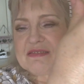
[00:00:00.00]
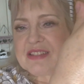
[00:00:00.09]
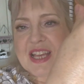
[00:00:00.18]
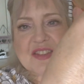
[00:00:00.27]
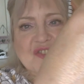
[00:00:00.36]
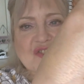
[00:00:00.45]

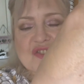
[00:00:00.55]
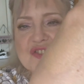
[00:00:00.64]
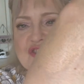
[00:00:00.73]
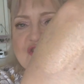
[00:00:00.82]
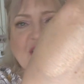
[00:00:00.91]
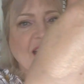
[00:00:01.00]
It's just a
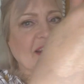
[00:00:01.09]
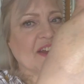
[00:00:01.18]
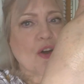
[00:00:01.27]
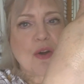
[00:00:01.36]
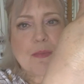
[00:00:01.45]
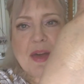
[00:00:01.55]
shiny
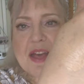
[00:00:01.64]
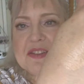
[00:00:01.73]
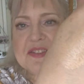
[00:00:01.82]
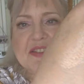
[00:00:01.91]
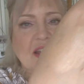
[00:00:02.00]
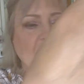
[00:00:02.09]
hot
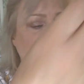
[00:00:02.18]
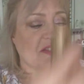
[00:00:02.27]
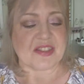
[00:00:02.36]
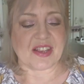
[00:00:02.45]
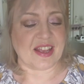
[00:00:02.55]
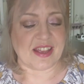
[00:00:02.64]
mess.
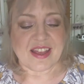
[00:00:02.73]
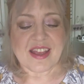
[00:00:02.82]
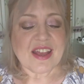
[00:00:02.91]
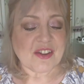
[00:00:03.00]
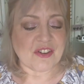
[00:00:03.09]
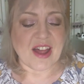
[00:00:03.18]
It's
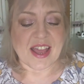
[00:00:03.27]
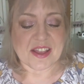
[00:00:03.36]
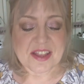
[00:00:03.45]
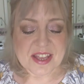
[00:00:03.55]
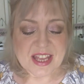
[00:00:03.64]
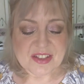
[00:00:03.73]
right.
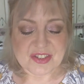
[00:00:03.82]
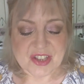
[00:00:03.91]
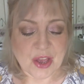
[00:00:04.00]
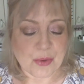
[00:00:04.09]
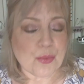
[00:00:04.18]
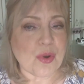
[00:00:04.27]

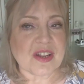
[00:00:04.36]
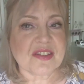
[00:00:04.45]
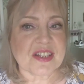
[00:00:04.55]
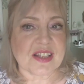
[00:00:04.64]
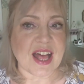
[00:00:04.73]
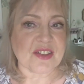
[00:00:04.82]
So what I
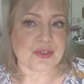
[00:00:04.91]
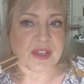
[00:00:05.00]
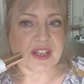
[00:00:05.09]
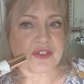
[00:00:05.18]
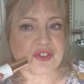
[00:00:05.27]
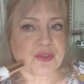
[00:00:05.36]
did last
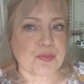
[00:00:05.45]
week, I just